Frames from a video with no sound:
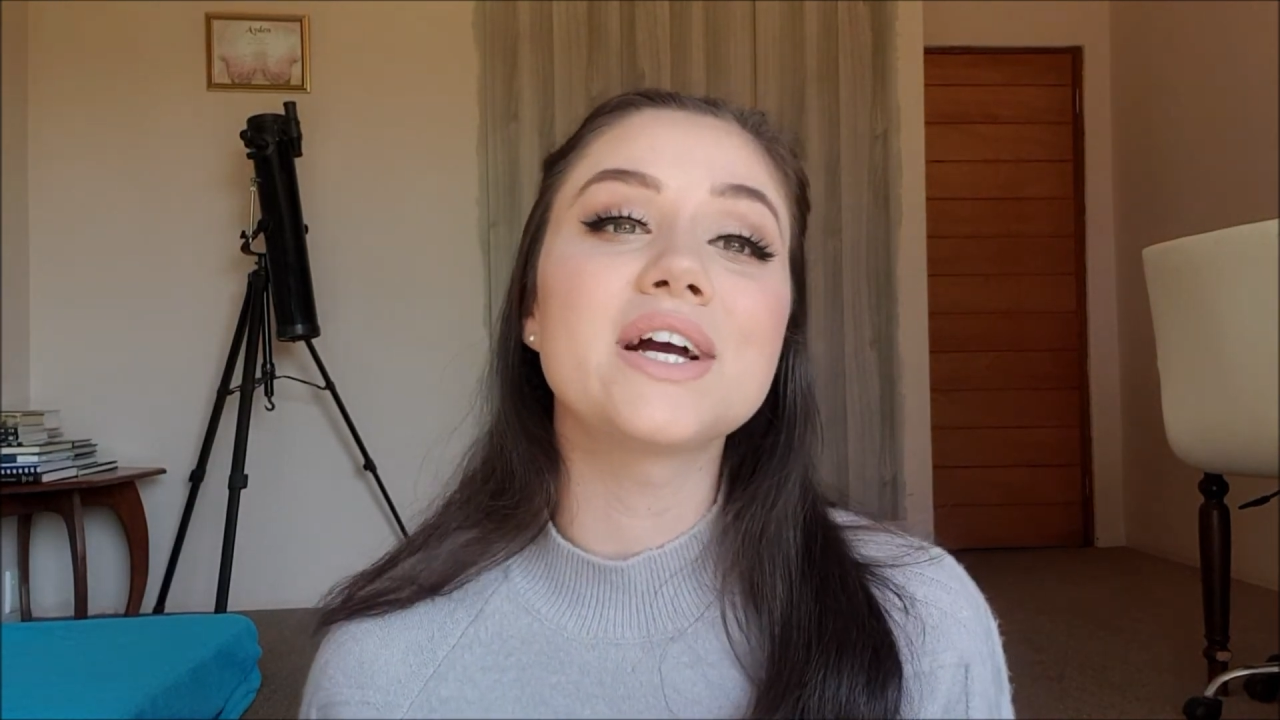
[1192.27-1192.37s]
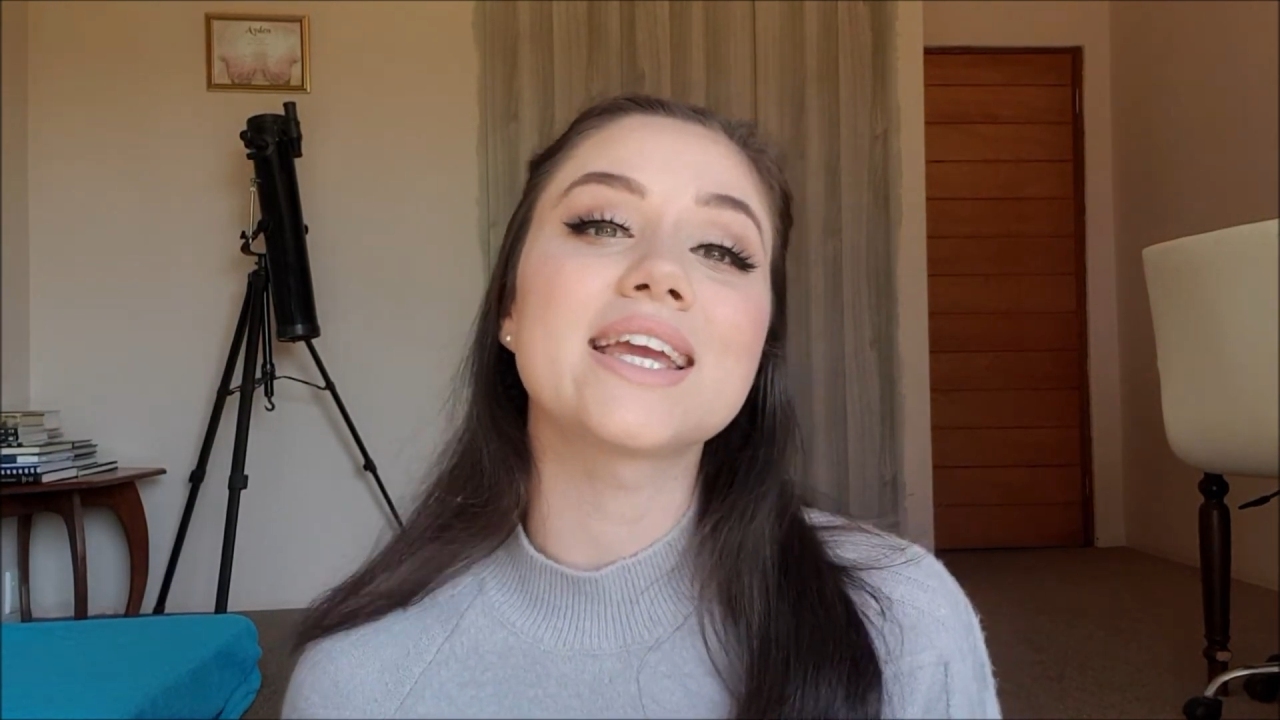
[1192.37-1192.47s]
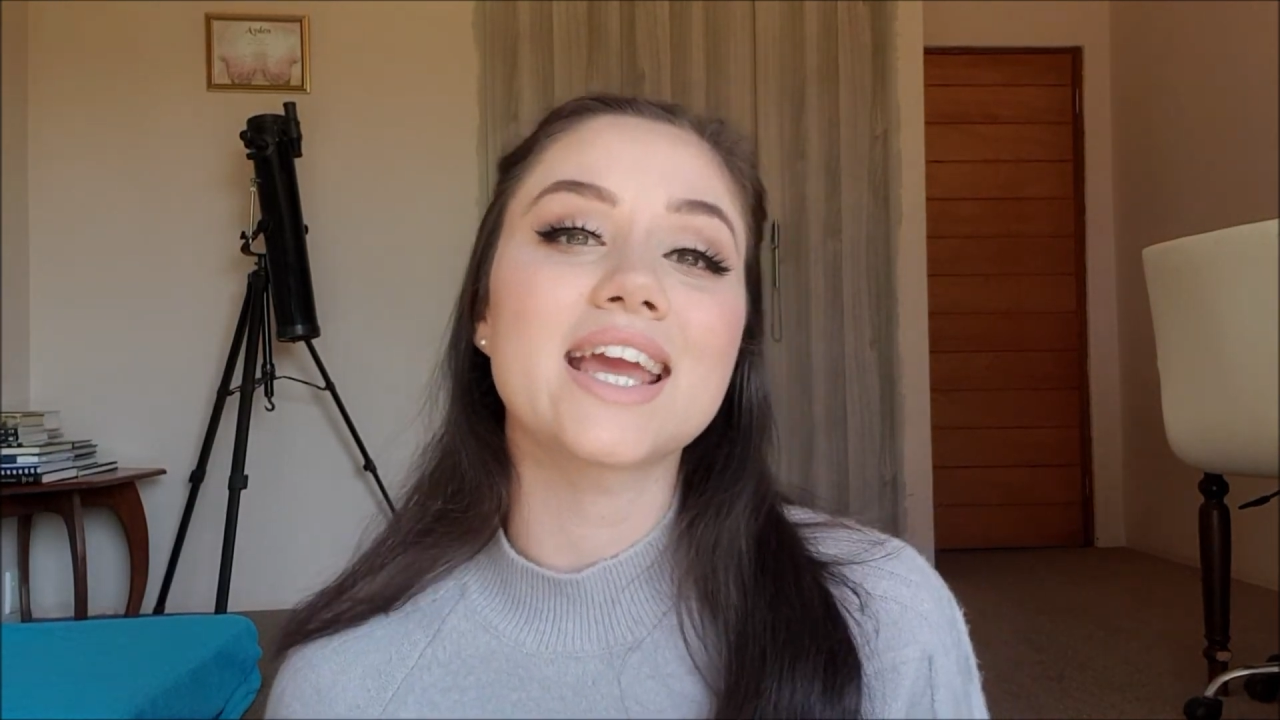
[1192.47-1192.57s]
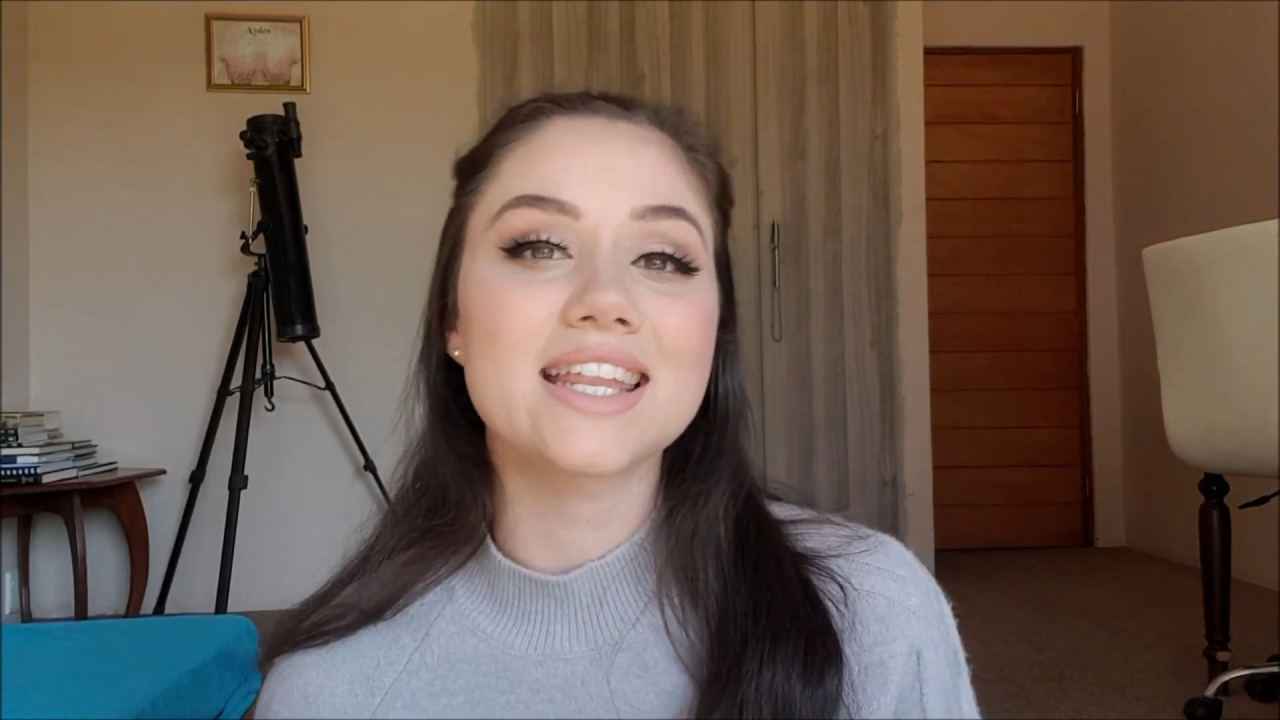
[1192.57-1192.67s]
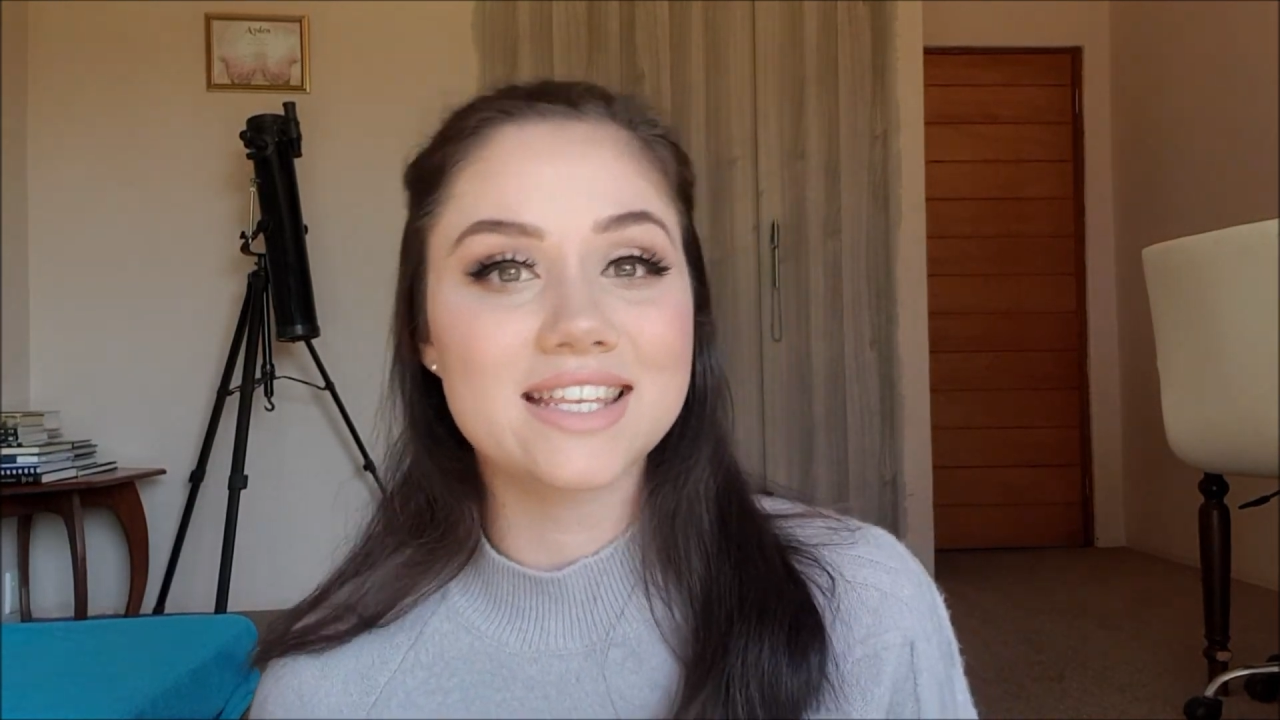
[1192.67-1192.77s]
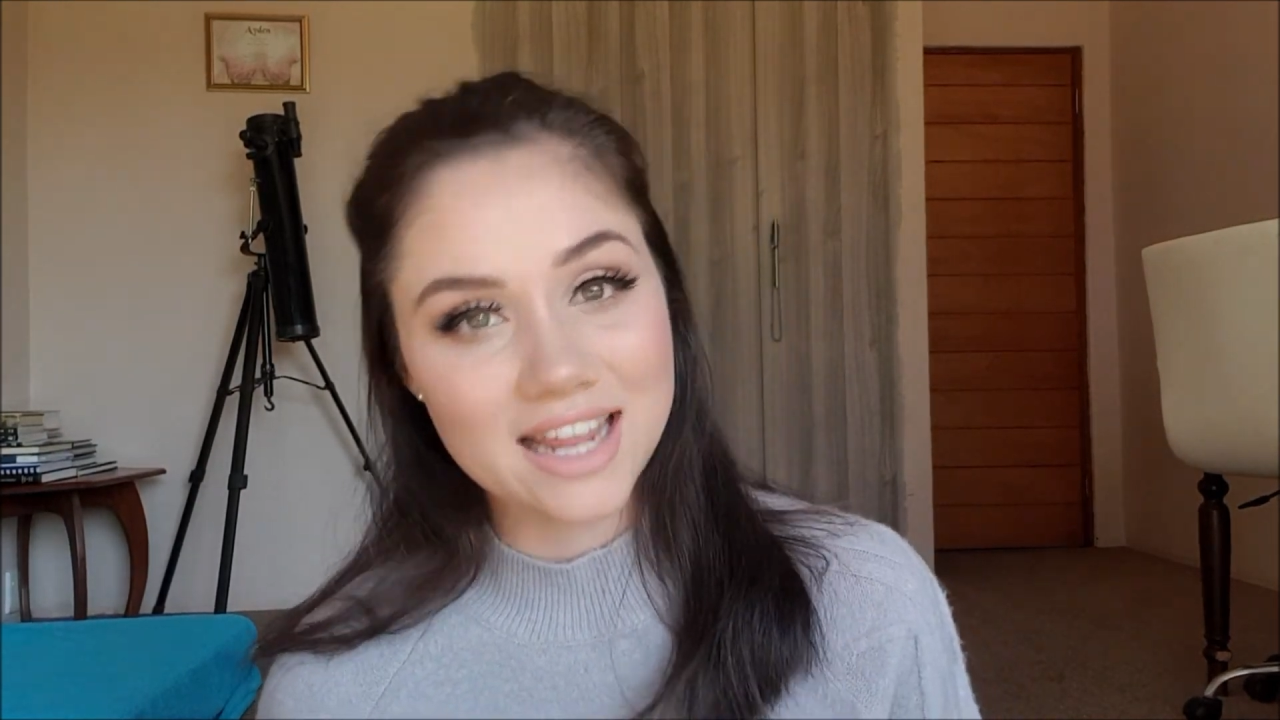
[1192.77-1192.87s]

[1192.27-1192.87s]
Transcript: again